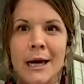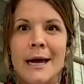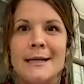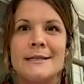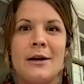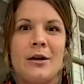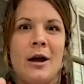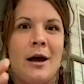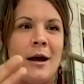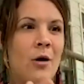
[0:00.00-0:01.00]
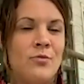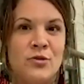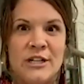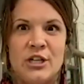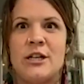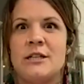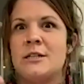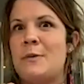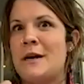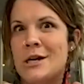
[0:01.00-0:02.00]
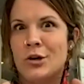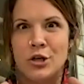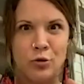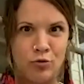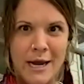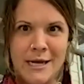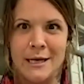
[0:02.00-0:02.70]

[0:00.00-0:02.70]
It's like how musicians, it's been a year to write